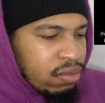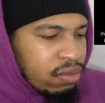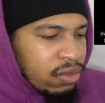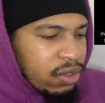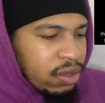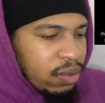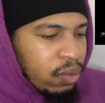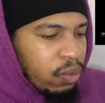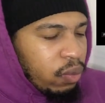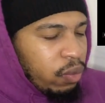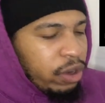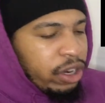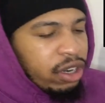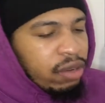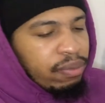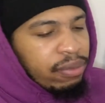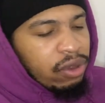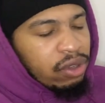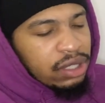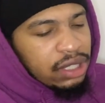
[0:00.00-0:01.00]
Some
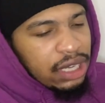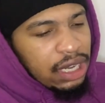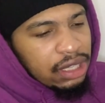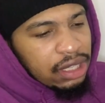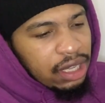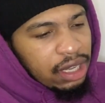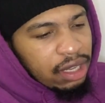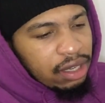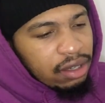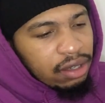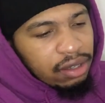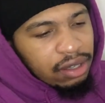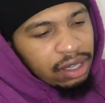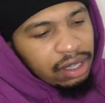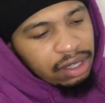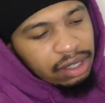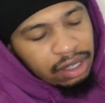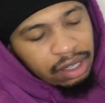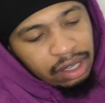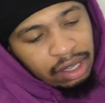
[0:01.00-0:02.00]
weird music at the end, okay.